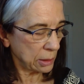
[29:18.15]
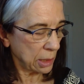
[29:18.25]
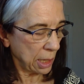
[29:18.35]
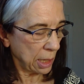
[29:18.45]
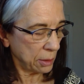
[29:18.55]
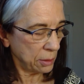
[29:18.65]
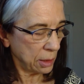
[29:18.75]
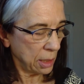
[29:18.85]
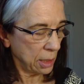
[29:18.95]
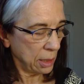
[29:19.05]
child,
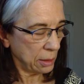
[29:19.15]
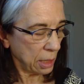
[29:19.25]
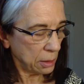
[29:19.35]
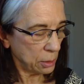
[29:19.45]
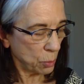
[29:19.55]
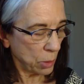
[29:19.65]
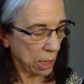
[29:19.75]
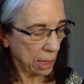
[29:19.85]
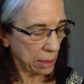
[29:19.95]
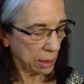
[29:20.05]
that is what
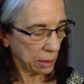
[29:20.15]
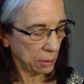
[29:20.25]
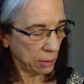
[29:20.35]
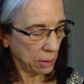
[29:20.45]
I did.